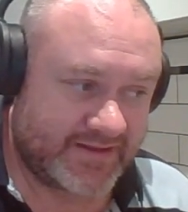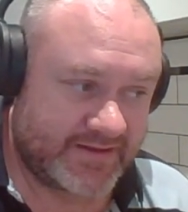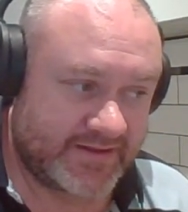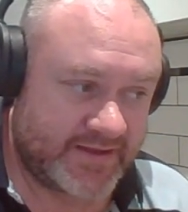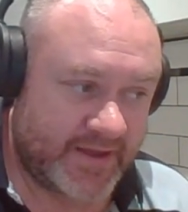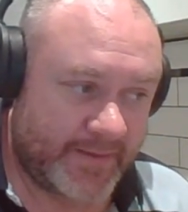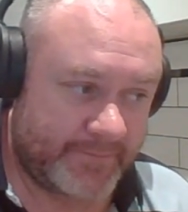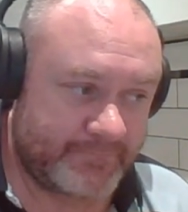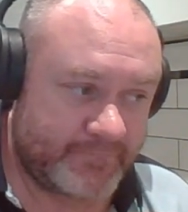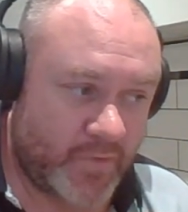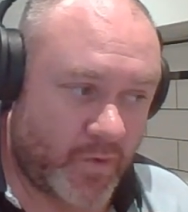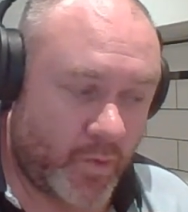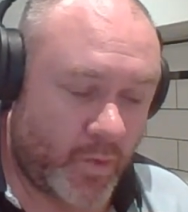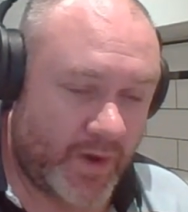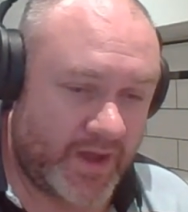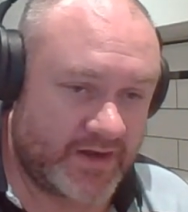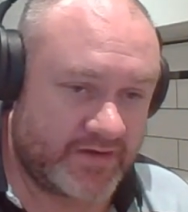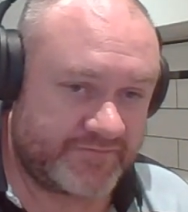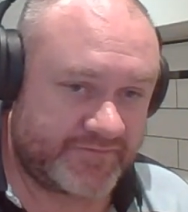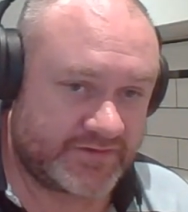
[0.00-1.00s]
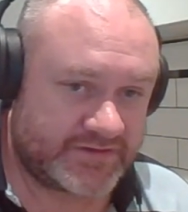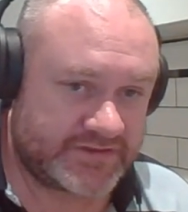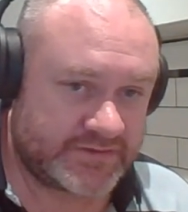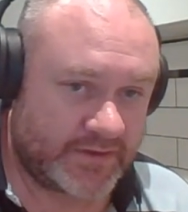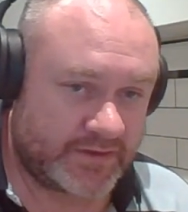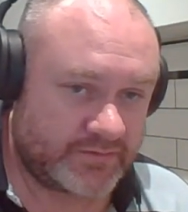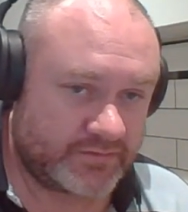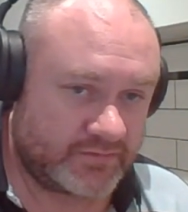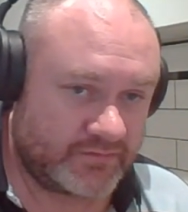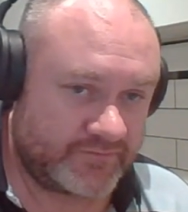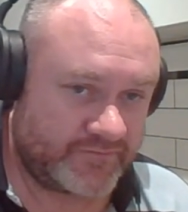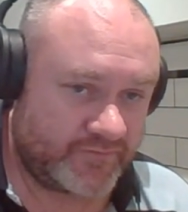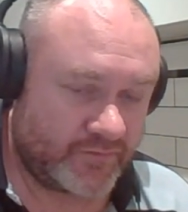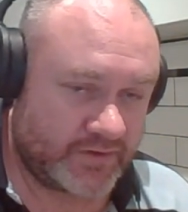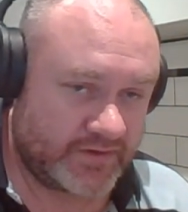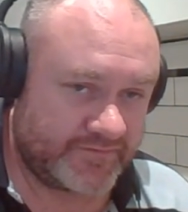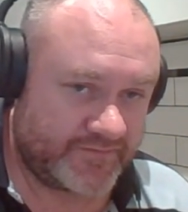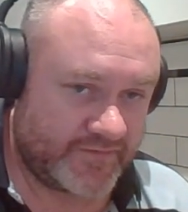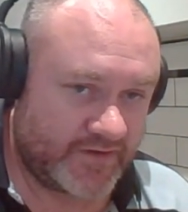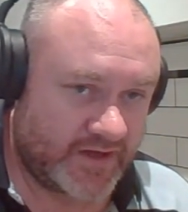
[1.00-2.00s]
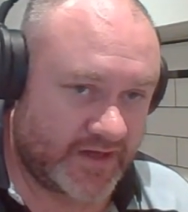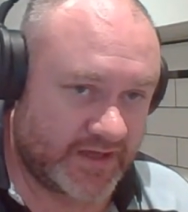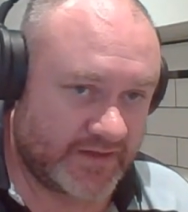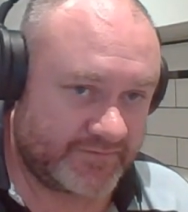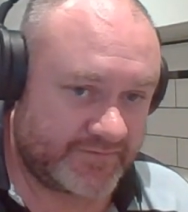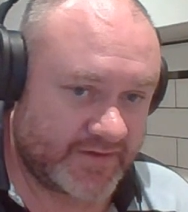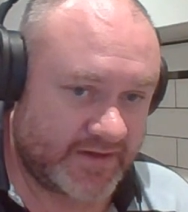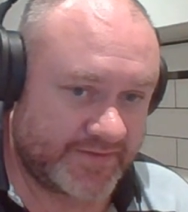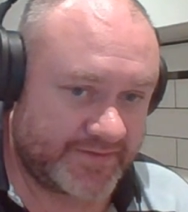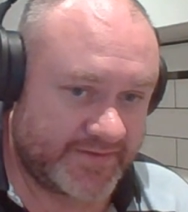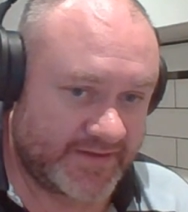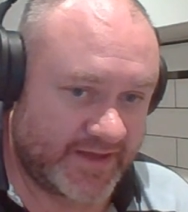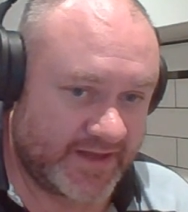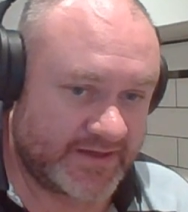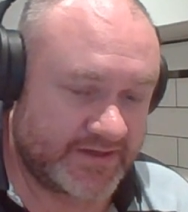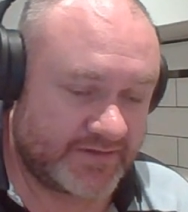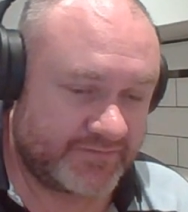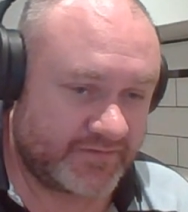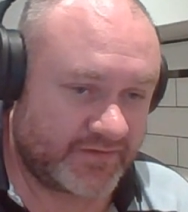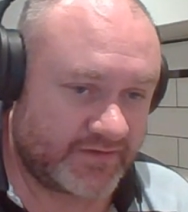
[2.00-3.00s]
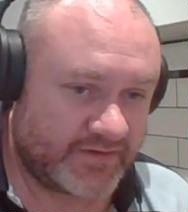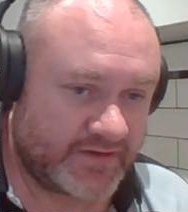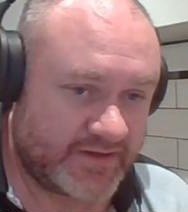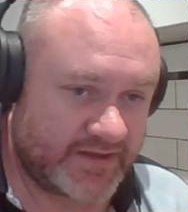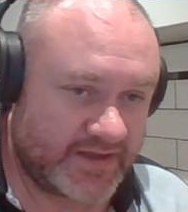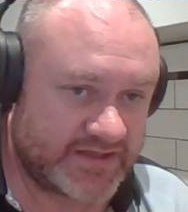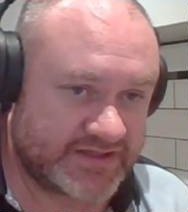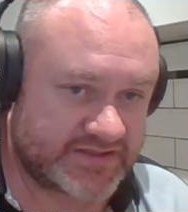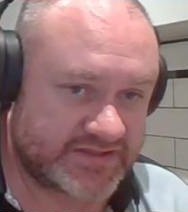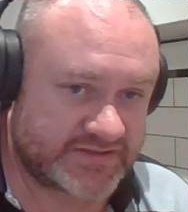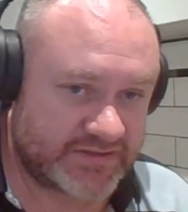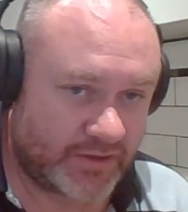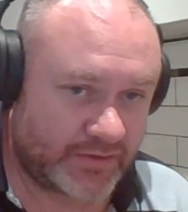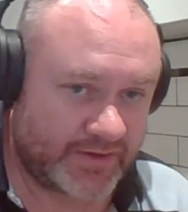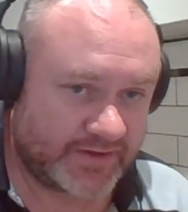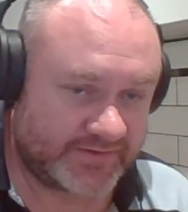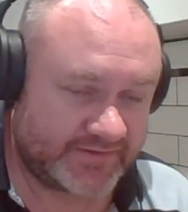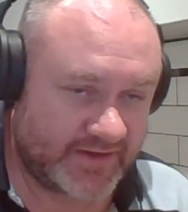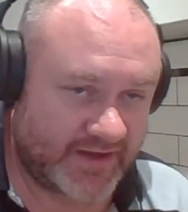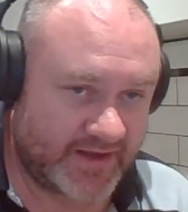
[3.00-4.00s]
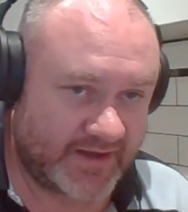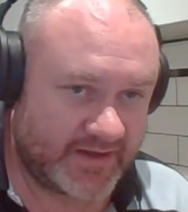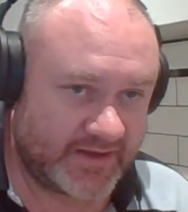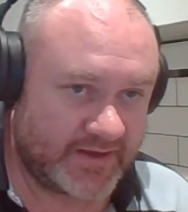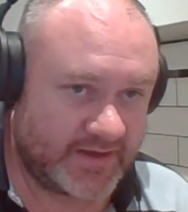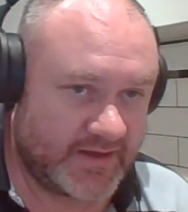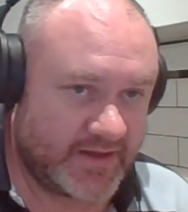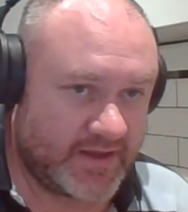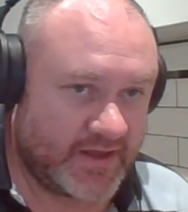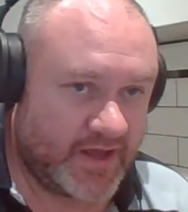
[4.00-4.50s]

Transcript: yep, 1 for 245 at the end of a historic day.